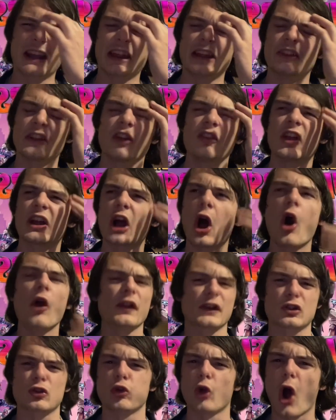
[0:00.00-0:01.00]
Like, all the
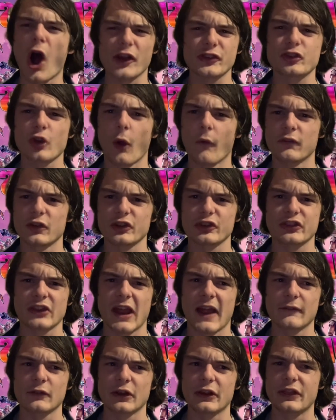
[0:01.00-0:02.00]
crossovers and
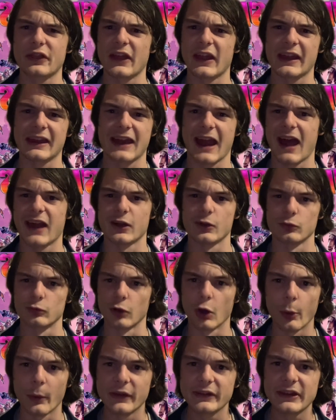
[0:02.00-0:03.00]
everything kind of
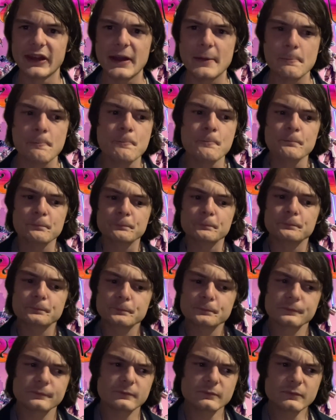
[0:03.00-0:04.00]
ruined it.
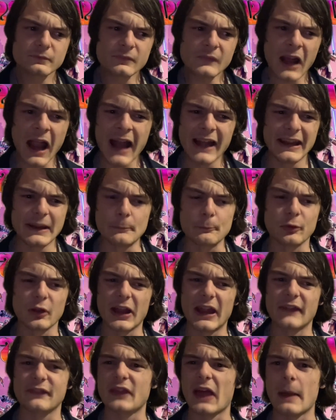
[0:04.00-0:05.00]
I didn't
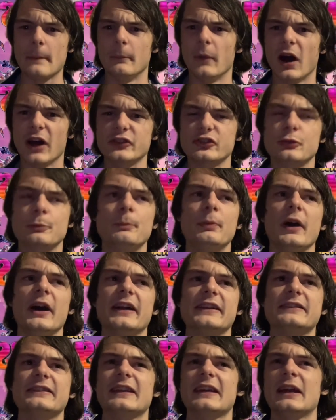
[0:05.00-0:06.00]
play it that much,
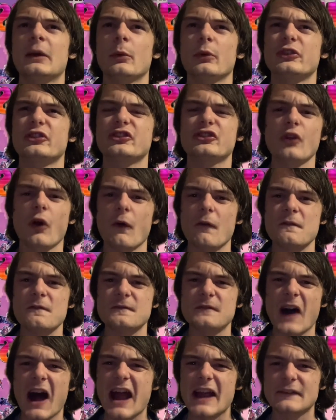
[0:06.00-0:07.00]
but it was still
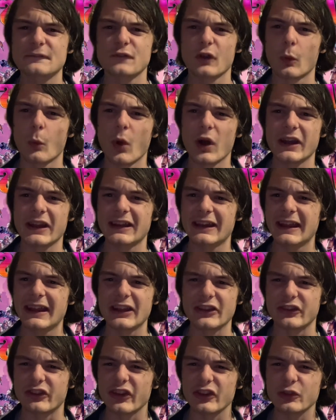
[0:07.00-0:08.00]
fine for what it
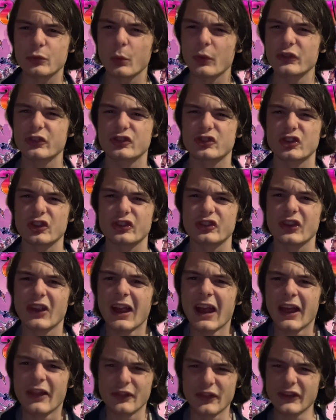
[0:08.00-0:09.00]
is.
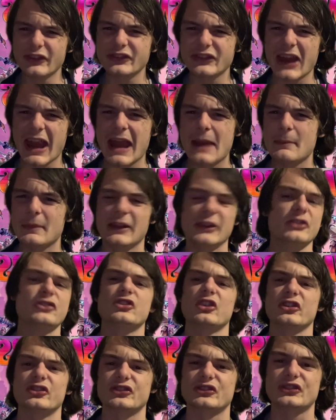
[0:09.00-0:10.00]
This game is
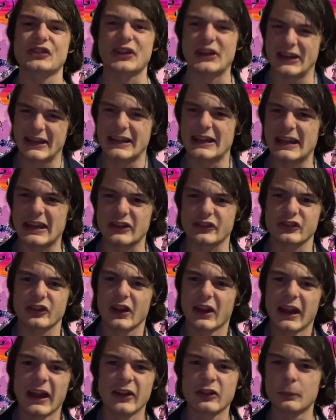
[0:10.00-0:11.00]
just tedious.
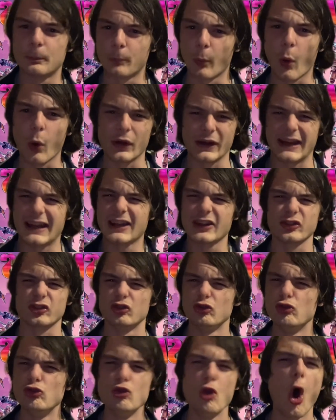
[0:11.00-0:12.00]
It's boring. It has
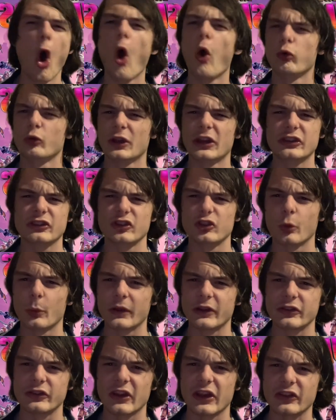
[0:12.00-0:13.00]
no reason to
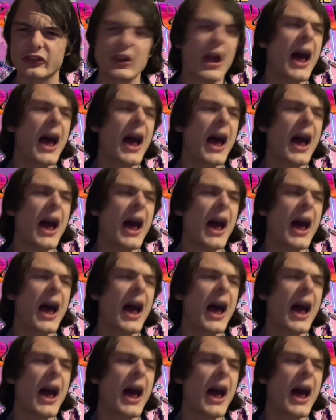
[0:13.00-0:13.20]
exist.